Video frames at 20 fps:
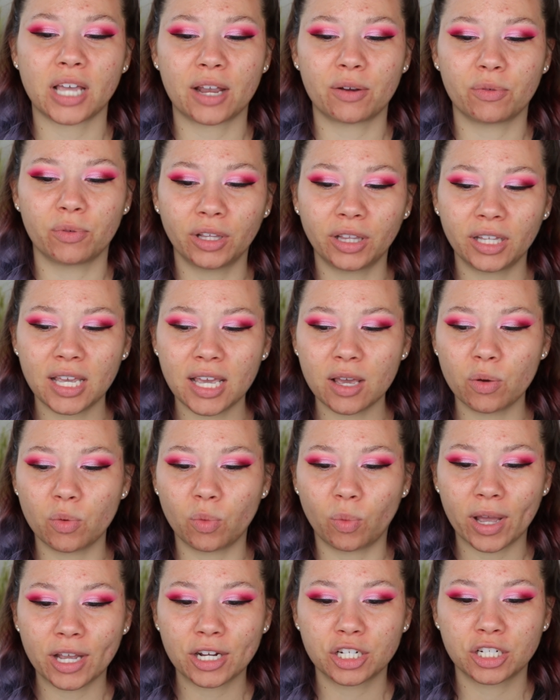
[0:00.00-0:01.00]
I really
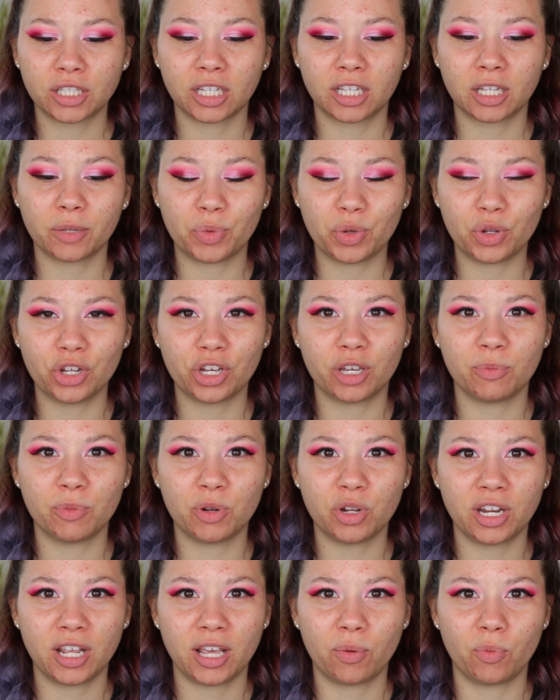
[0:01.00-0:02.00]
wish that the beauty
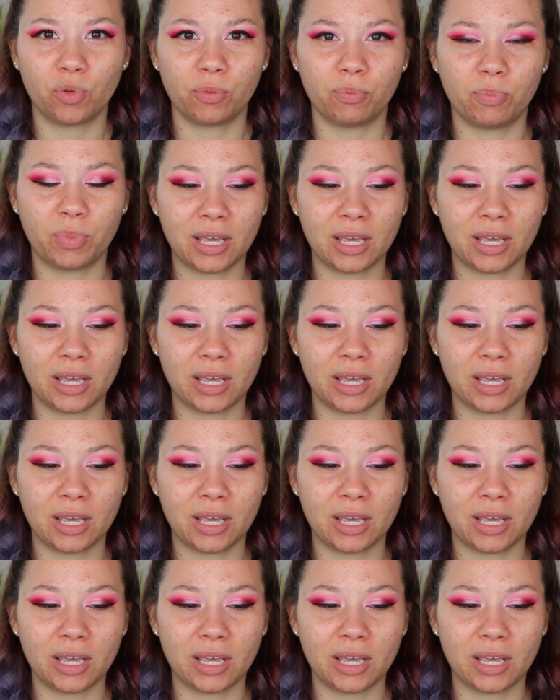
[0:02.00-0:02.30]
community would